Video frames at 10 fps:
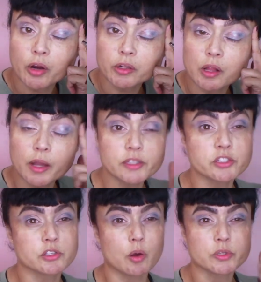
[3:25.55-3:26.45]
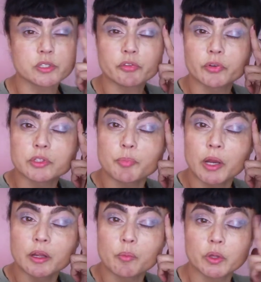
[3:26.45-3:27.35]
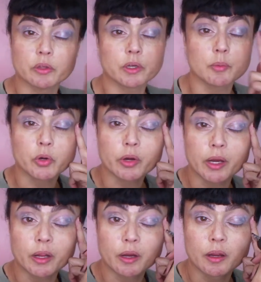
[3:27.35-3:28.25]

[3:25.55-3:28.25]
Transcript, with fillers: on clients it's always different depending on what look I'm creating.